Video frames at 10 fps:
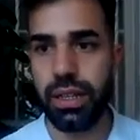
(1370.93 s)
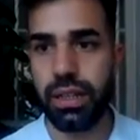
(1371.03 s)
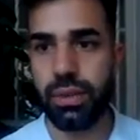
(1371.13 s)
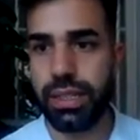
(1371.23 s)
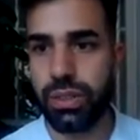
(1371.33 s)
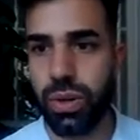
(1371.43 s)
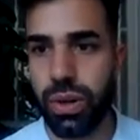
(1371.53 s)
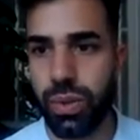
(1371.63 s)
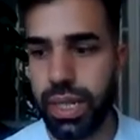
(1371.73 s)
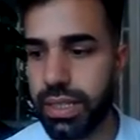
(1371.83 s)
On the right
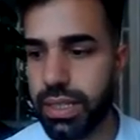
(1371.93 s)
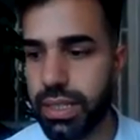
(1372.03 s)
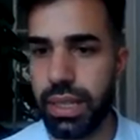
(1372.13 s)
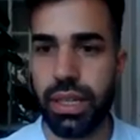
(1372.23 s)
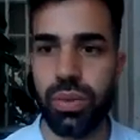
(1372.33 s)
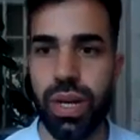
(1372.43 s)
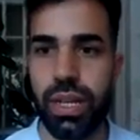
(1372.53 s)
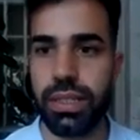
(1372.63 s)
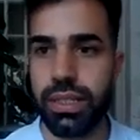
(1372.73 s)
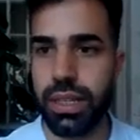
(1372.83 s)
corner, we can see
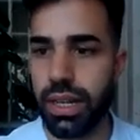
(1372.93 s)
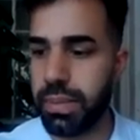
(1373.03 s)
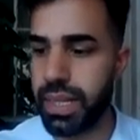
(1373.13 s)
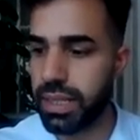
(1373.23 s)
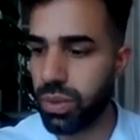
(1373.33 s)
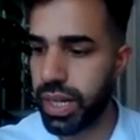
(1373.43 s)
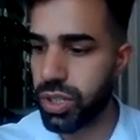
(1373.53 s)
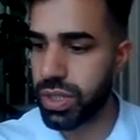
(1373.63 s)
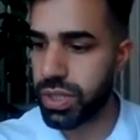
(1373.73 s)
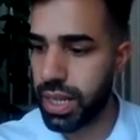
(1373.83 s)
Iran's missile
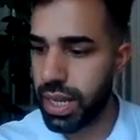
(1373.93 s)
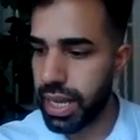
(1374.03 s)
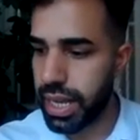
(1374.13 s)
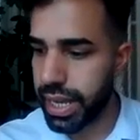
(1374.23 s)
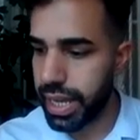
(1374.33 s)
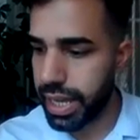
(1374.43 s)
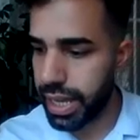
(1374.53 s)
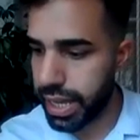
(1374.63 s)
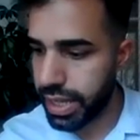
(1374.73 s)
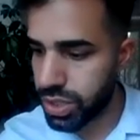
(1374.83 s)
ranges
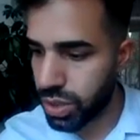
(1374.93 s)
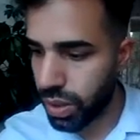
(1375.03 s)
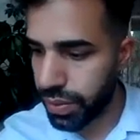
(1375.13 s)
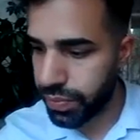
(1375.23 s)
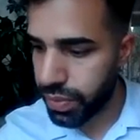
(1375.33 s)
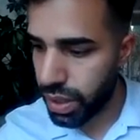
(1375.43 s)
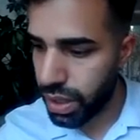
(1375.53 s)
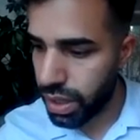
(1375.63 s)
and so